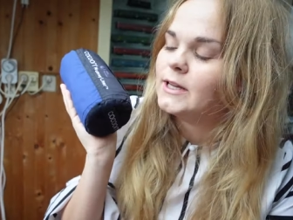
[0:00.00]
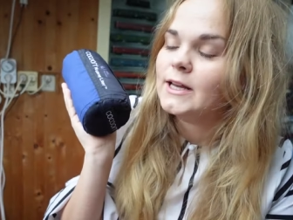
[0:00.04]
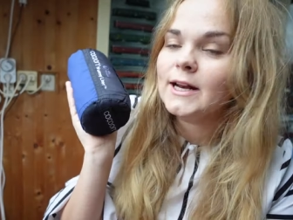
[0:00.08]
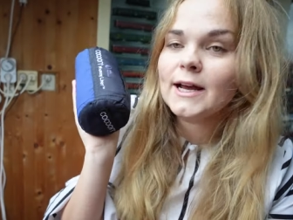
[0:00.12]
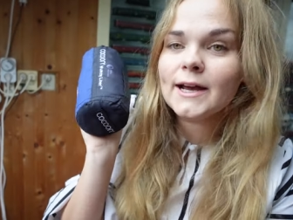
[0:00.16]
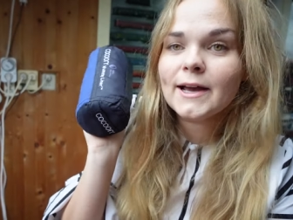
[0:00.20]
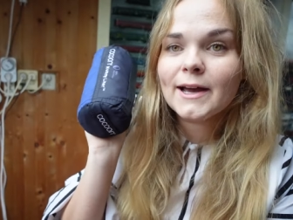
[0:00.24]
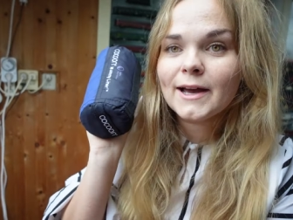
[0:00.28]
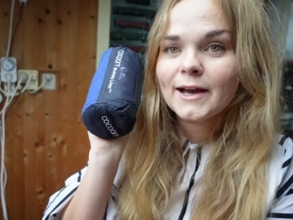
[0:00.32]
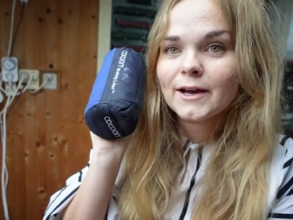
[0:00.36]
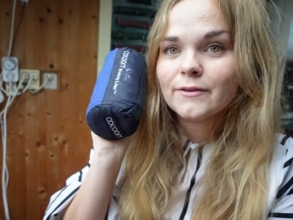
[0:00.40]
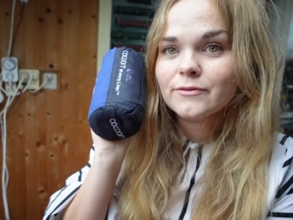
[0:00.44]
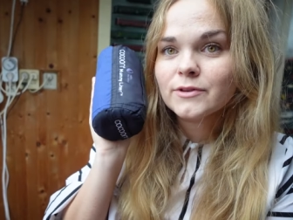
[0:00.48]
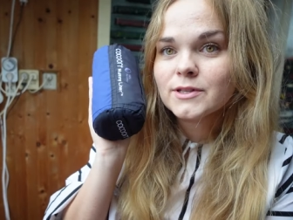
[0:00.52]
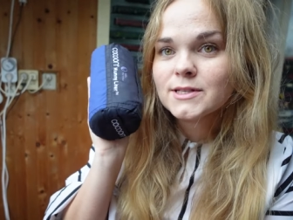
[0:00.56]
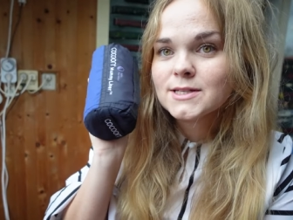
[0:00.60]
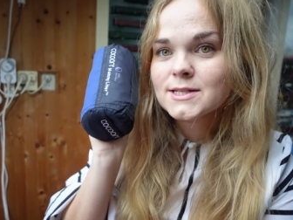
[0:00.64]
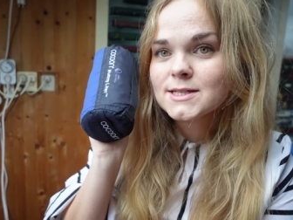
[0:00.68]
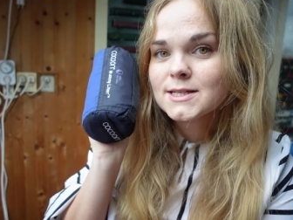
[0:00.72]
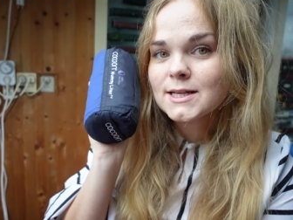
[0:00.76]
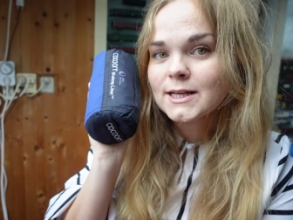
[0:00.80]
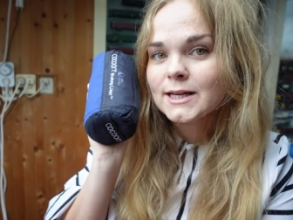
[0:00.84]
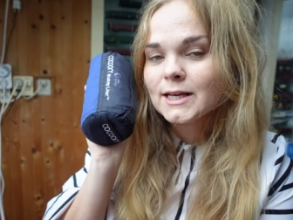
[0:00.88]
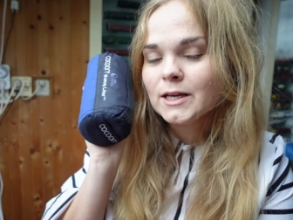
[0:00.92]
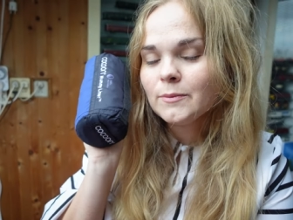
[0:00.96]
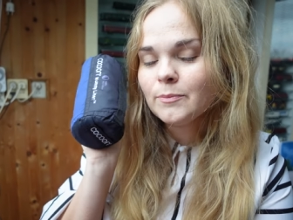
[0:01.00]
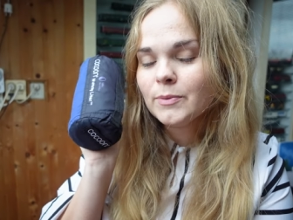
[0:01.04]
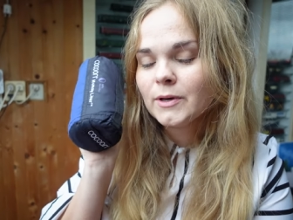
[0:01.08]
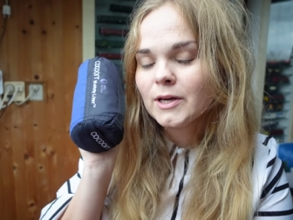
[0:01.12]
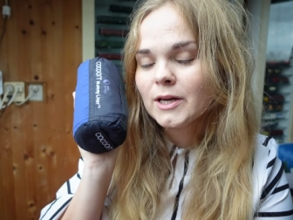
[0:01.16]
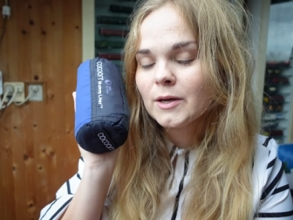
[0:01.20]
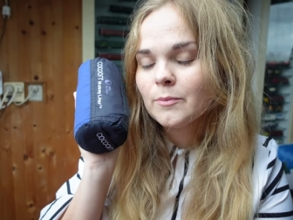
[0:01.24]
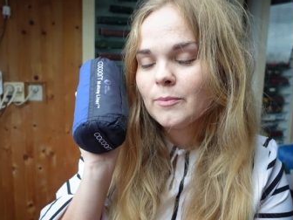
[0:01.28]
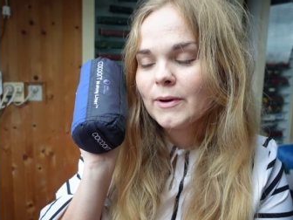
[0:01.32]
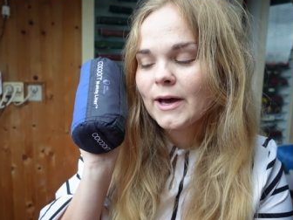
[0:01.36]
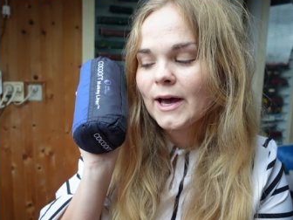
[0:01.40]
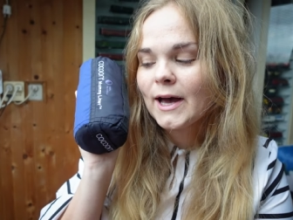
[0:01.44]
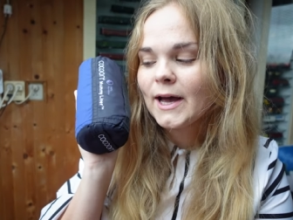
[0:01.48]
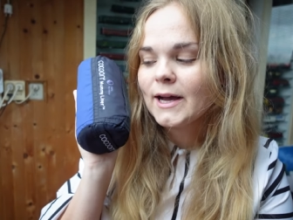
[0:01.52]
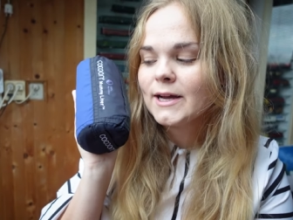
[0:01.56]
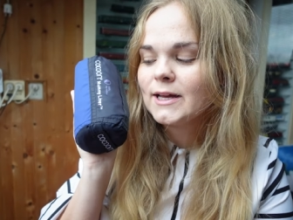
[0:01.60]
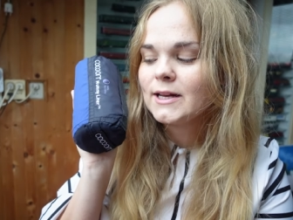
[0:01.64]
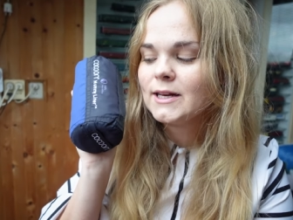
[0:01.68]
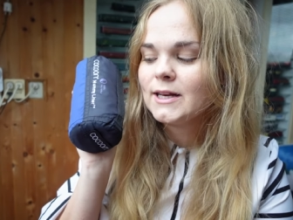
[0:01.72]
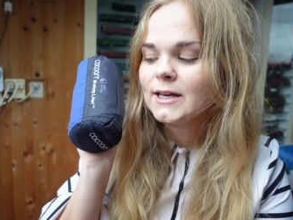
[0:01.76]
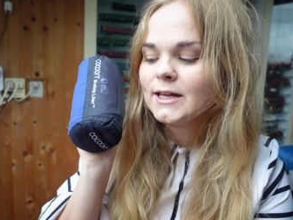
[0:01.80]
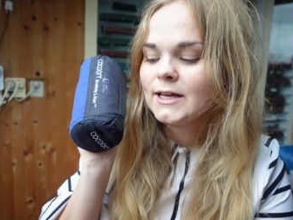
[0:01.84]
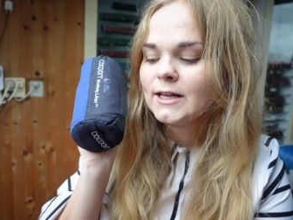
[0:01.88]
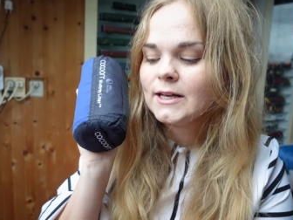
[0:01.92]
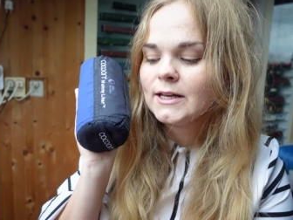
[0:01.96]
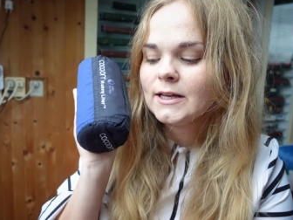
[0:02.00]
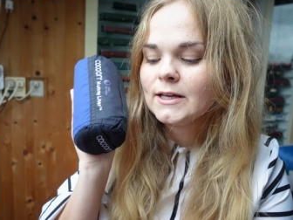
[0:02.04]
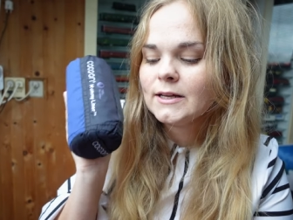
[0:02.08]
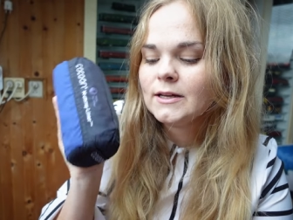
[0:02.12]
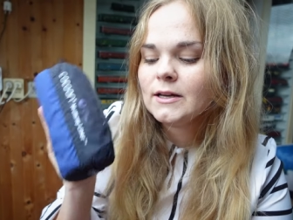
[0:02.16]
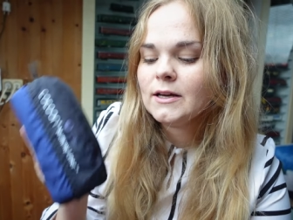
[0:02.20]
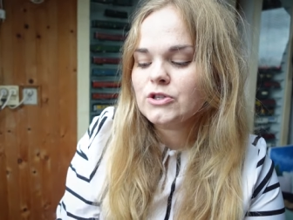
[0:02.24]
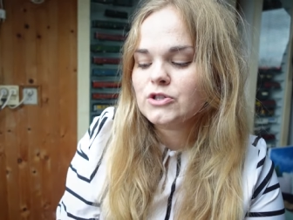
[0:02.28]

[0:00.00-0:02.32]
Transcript: Then I have this sleeping bag linen.